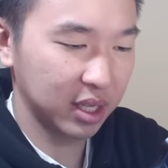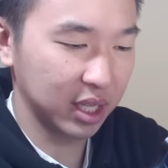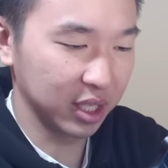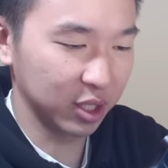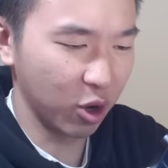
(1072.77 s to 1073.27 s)

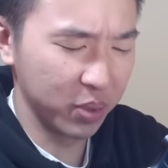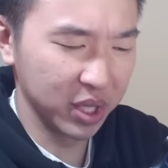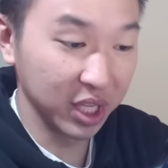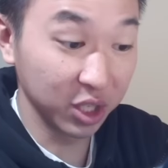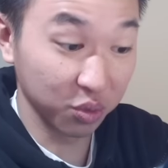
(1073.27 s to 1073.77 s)
get this
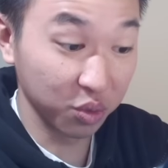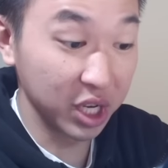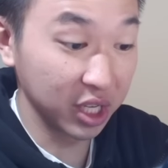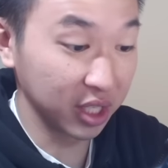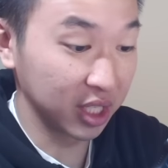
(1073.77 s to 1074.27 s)
open. This is
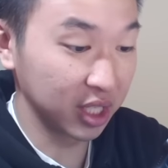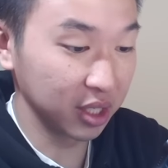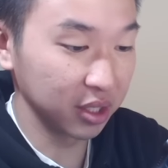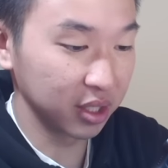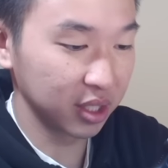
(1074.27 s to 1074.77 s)
really
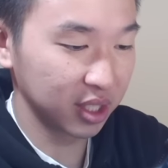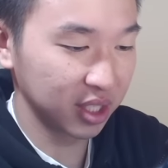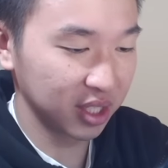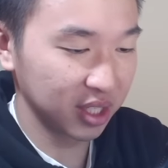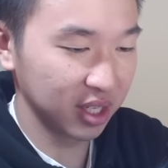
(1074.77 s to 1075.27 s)
sealed.
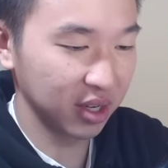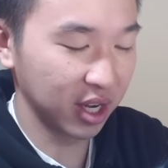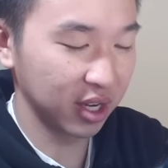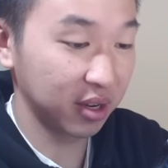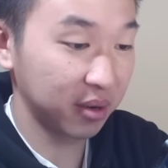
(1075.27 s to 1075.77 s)

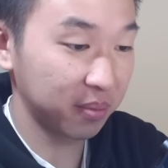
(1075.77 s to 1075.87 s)
Okay.